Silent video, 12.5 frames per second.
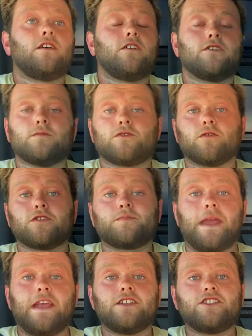I'm sort of
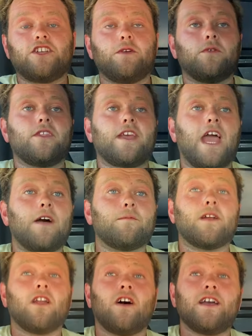speaking to you on the
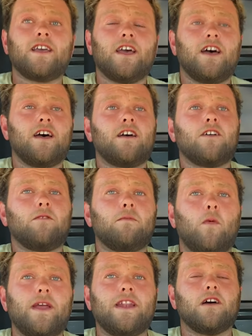camera, like uh, I've got my
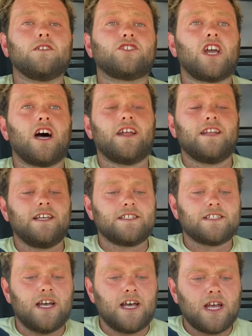window shut and
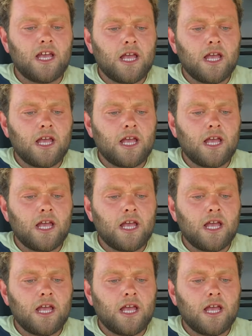it's, uh,